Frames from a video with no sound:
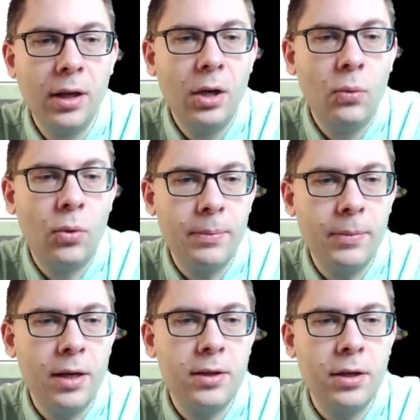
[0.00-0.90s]
what I'm
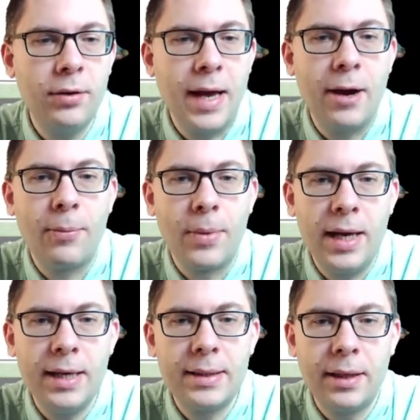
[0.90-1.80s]
going to do now
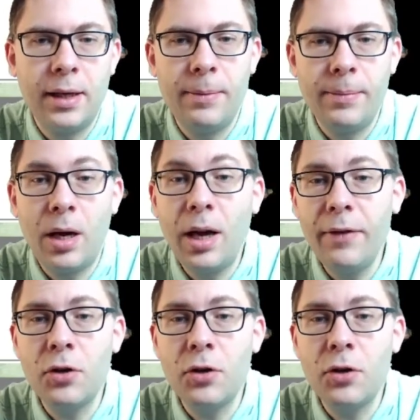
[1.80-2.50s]
is I've